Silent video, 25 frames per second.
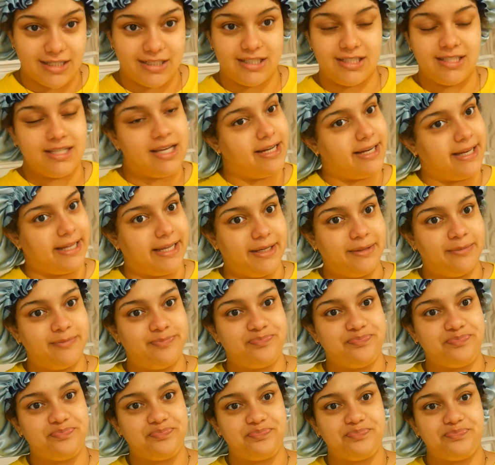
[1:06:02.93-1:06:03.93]
Sunny.
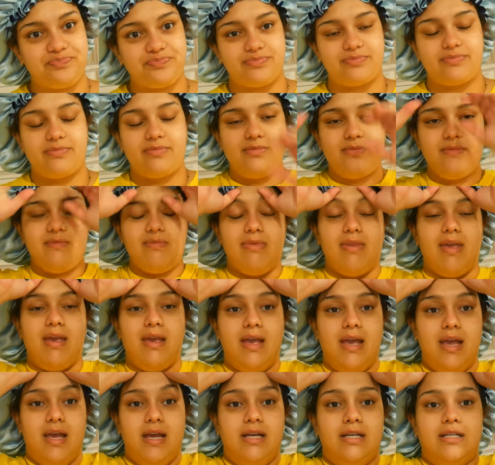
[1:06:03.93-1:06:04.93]

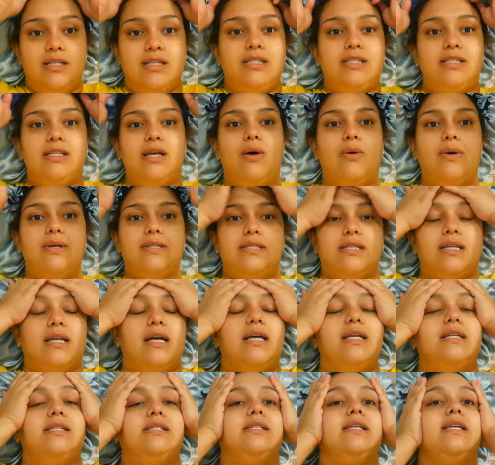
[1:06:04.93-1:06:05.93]
So
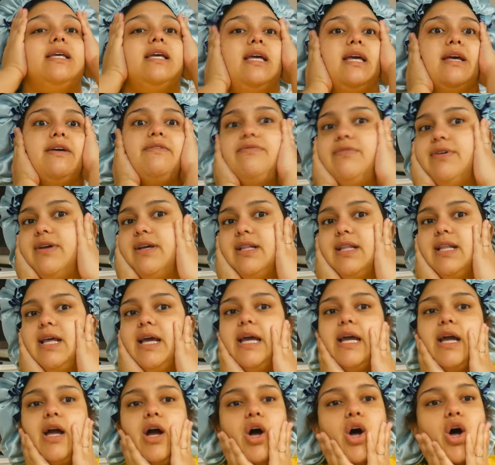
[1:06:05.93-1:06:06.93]
it's giving,
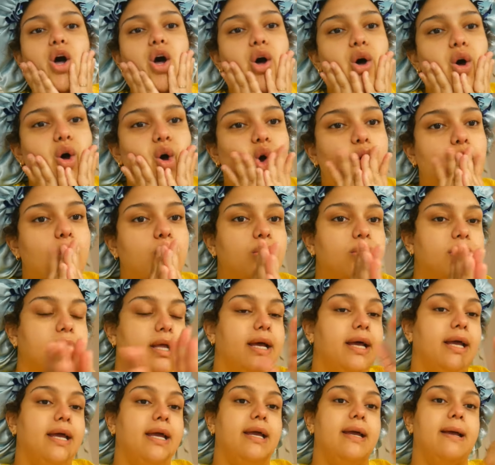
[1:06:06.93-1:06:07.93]
like, oh,
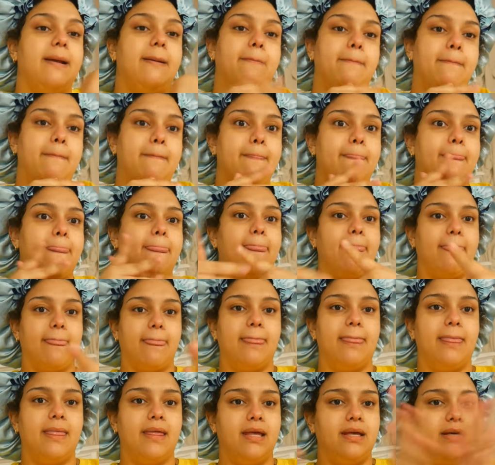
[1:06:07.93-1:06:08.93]
like,
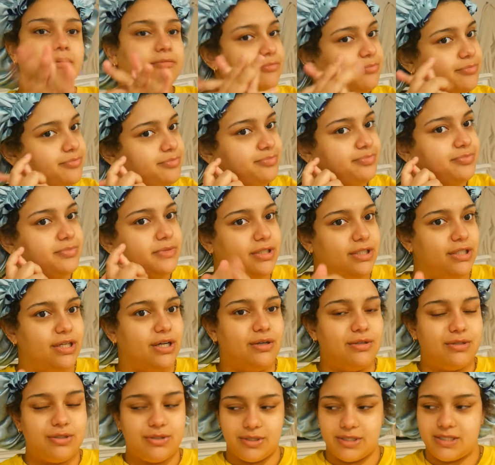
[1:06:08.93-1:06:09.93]
you
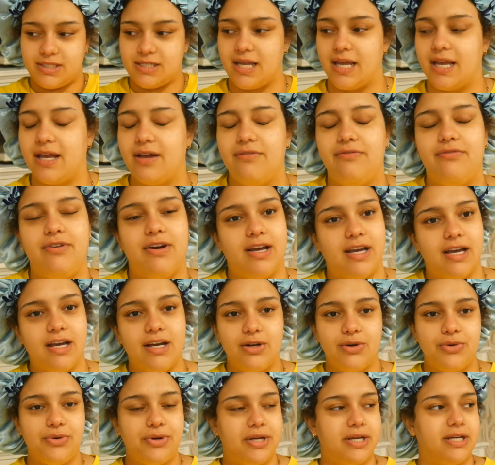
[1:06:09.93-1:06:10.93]
know, so it's like fucking
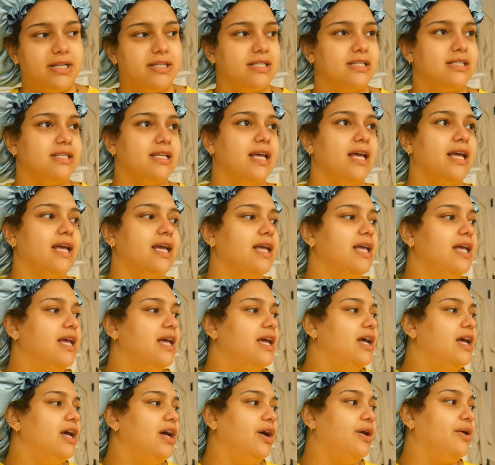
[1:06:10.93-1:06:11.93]
annoying because it's like,
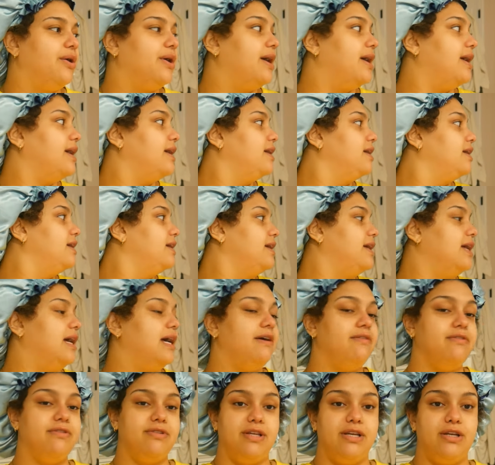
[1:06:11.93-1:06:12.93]
okay, get
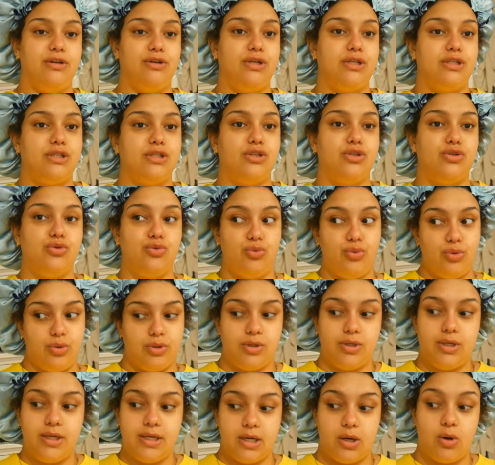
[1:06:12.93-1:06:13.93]
everything you need to do
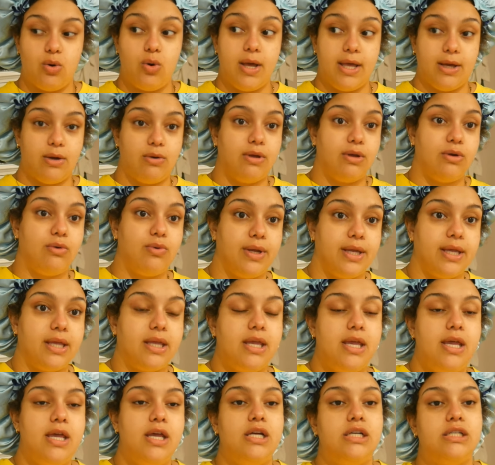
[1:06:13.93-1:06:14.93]
quick
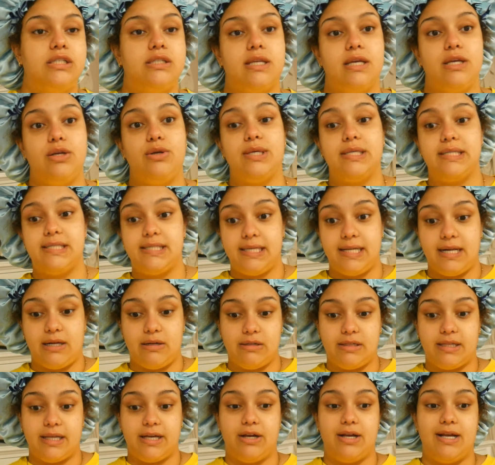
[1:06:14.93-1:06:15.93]
so you can sit
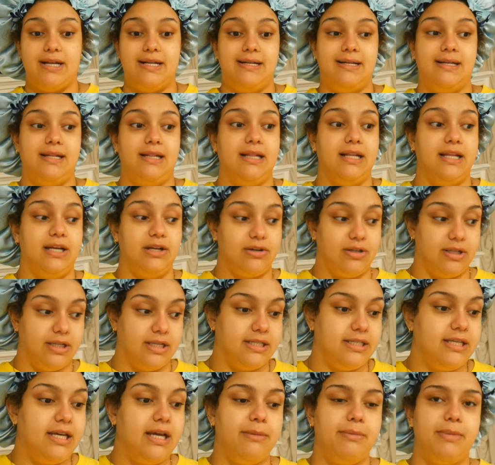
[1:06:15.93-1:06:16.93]
out there and literally
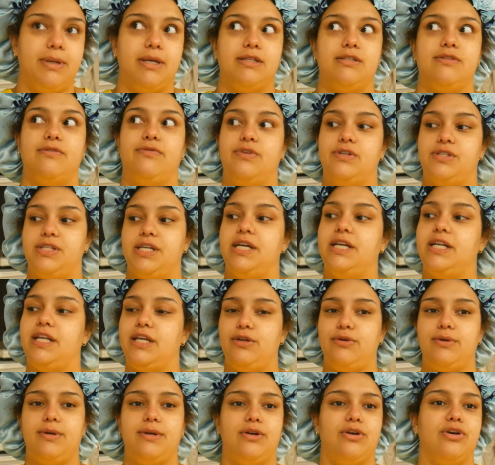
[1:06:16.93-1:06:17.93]
tan, because if you're
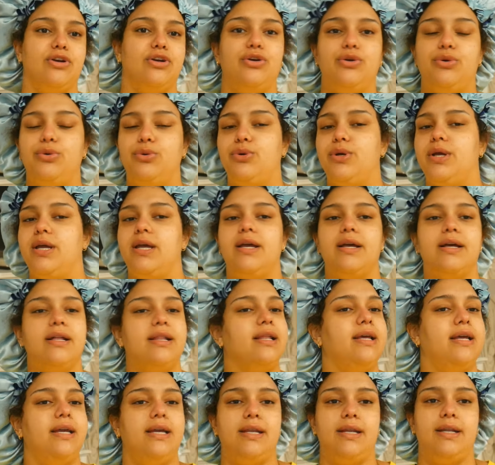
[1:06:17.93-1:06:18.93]
tanning, you can't
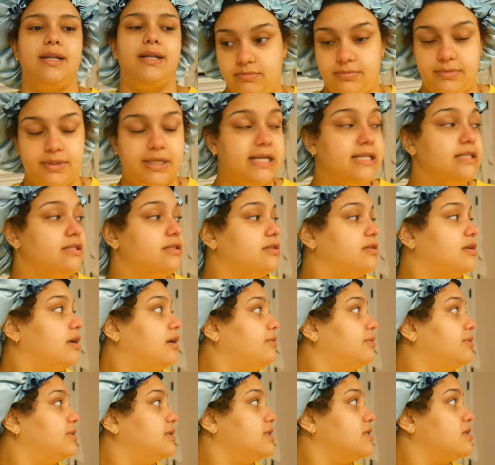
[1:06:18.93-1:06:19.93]
clean. Let's
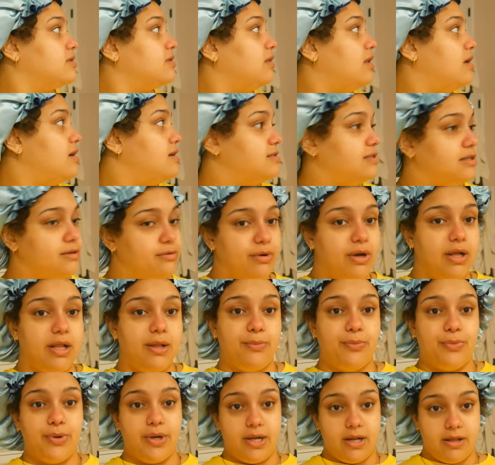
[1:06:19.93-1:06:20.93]
start with this closet while
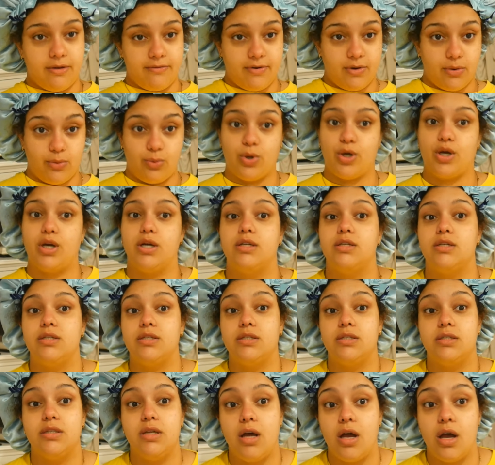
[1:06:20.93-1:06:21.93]
I'm waiting for work.
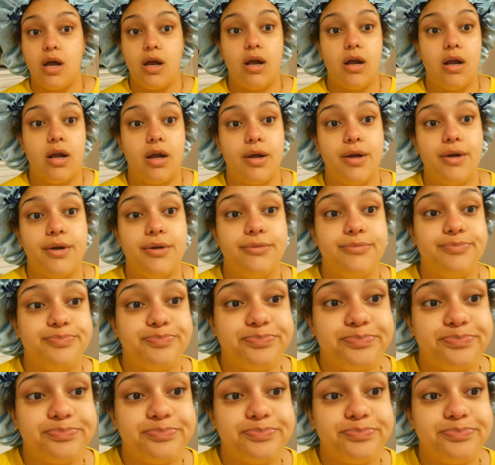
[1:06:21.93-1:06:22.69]
Sorry.